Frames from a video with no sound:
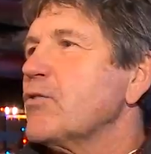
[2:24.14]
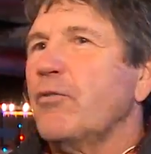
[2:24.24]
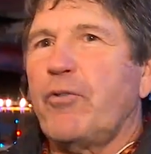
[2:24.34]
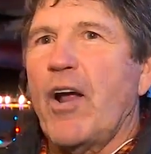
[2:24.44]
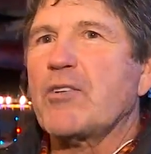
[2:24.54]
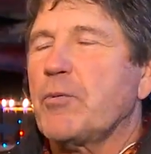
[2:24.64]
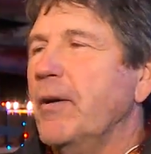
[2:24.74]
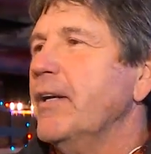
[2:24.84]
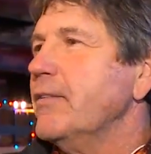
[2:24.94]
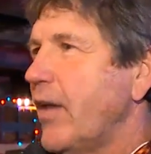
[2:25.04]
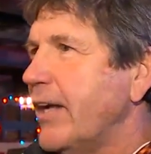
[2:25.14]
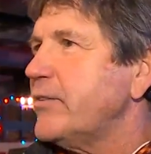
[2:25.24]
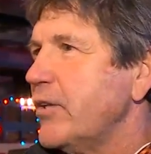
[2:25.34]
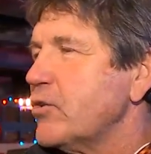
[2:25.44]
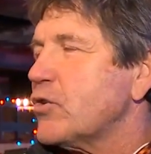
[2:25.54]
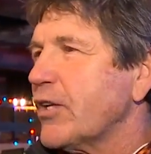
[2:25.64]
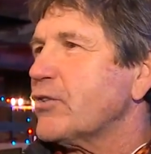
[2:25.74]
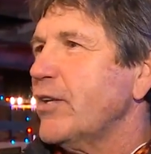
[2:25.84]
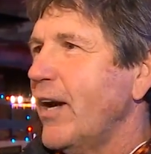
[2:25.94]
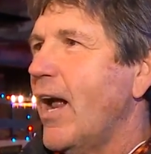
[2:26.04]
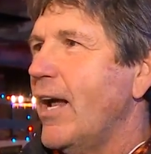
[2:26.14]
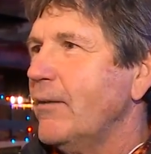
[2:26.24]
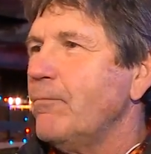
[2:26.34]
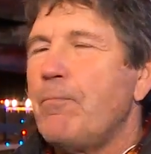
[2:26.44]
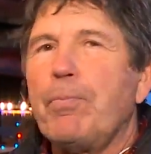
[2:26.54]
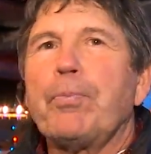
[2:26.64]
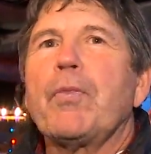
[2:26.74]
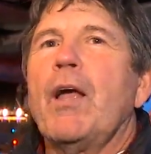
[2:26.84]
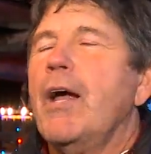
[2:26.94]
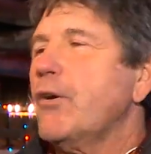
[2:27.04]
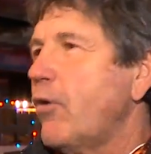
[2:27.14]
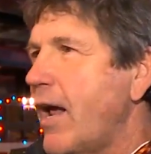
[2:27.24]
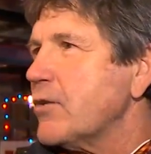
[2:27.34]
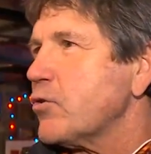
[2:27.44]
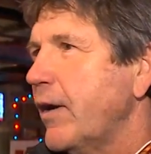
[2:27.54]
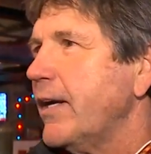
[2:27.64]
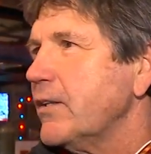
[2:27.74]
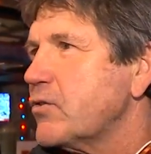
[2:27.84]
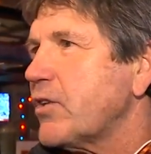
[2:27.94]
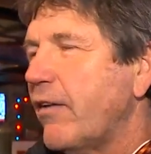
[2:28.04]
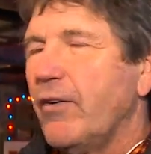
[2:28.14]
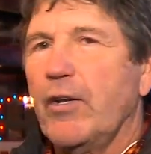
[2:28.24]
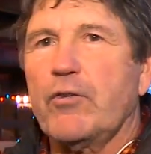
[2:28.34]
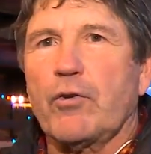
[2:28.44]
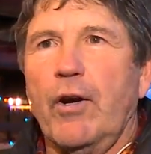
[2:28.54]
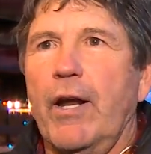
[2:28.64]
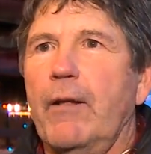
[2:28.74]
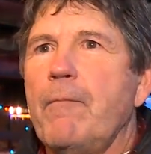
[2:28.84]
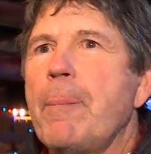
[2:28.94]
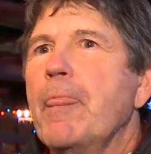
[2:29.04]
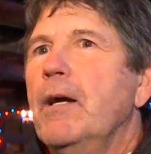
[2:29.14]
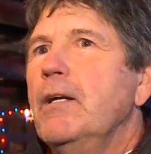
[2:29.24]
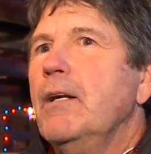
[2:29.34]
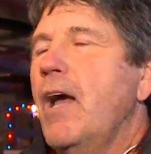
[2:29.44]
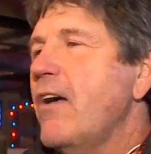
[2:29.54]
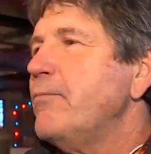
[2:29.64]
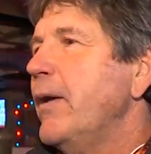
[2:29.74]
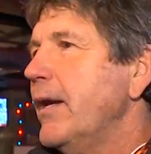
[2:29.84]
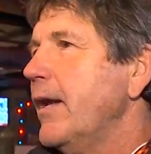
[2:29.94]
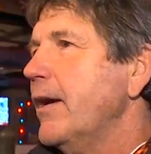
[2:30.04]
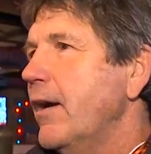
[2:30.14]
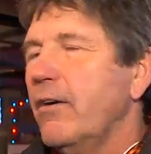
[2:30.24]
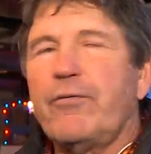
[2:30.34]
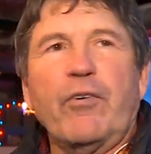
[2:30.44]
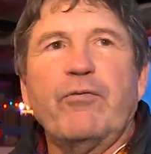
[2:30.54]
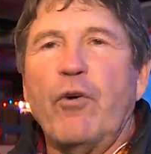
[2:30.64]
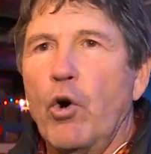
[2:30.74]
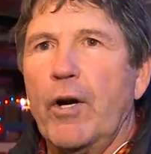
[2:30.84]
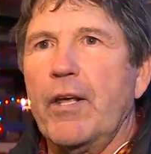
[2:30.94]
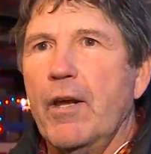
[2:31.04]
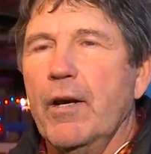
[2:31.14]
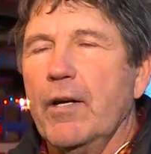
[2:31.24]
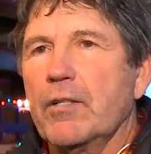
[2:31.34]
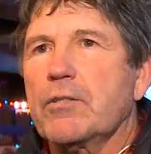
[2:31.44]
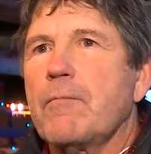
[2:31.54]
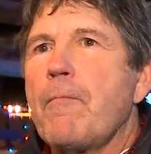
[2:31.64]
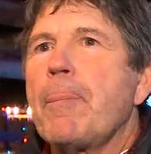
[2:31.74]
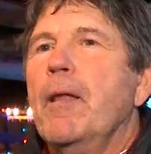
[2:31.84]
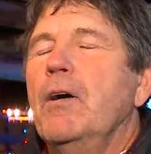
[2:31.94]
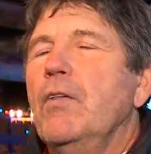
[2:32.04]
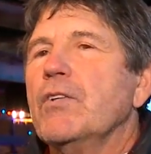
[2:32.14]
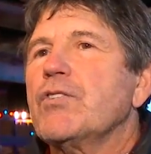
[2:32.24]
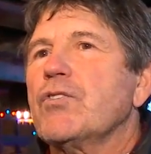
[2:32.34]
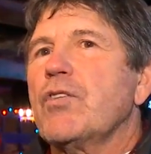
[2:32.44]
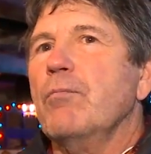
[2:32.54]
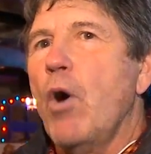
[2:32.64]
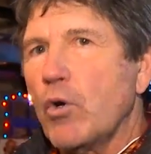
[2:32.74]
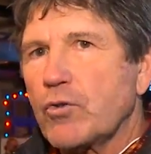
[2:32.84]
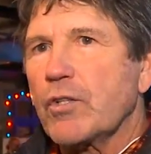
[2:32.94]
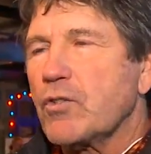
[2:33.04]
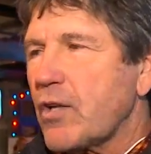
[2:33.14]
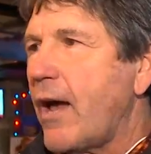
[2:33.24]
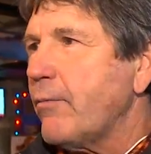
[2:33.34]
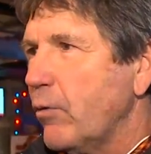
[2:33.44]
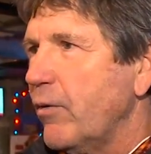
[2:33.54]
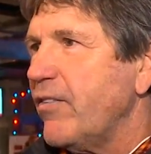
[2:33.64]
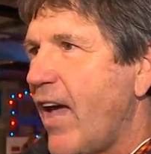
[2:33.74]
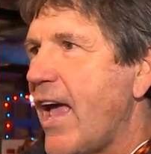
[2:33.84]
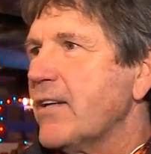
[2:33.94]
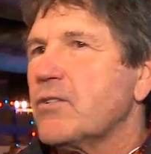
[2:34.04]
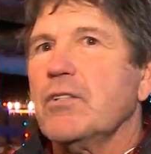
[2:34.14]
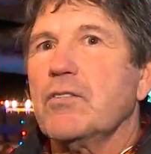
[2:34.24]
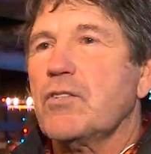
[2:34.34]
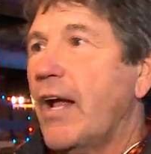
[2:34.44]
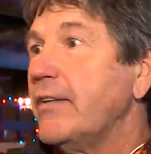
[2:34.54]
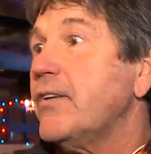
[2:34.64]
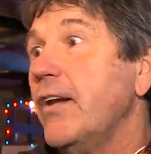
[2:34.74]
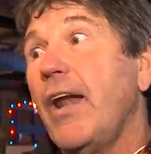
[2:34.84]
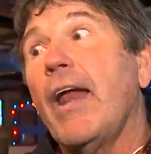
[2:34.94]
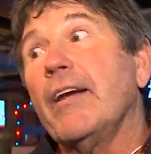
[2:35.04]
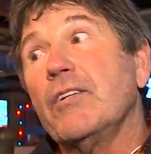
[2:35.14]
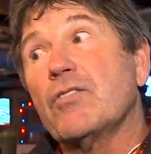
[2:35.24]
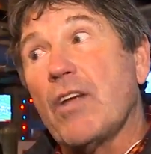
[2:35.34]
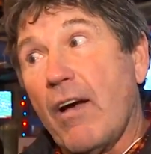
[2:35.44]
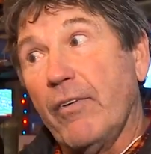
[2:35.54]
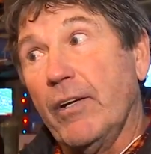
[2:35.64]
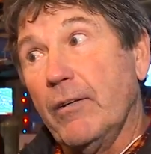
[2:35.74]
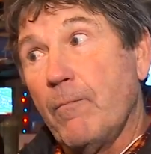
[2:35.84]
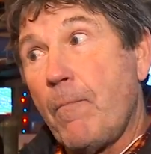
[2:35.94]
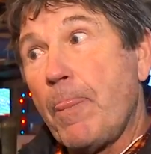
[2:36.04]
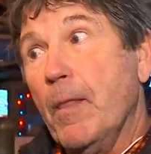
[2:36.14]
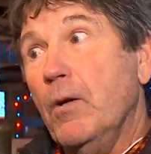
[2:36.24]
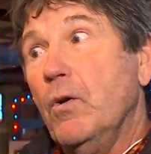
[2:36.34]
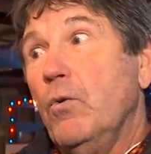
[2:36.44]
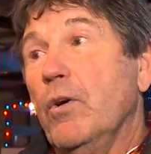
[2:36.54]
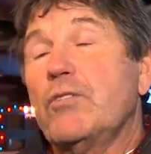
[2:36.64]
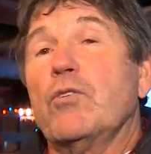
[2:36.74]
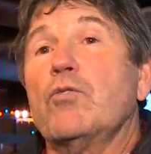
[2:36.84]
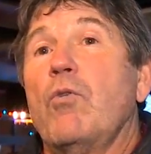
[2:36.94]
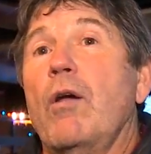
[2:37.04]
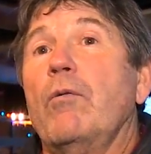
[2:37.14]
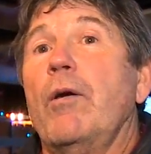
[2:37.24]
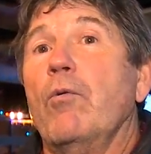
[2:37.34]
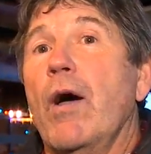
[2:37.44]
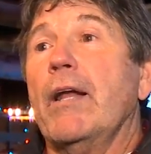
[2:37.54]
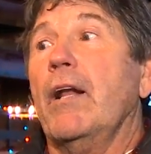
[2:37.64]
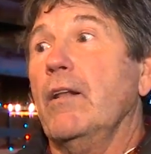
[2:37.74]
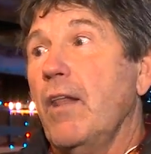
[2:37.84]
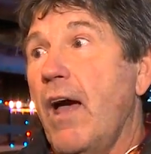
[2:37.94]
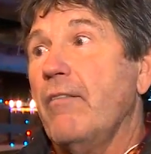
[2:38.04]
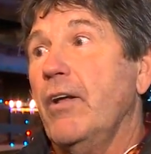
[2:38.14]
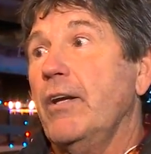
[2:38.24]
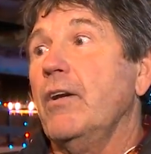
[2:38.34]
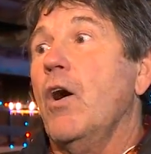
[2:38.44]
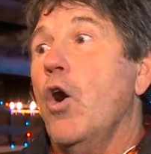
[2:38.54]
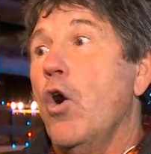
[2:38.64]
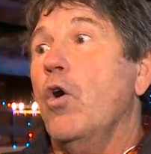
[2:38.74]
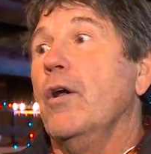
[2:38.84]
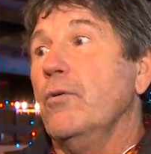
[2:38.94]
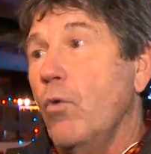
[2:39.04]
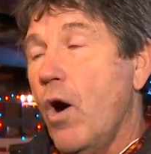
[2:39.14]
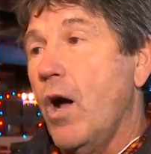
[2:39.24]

as a freshman in 1969. I graduated in 73. I've been here for 40 years. This is the most excitement we've had since 1987, which is when we went 11 0 1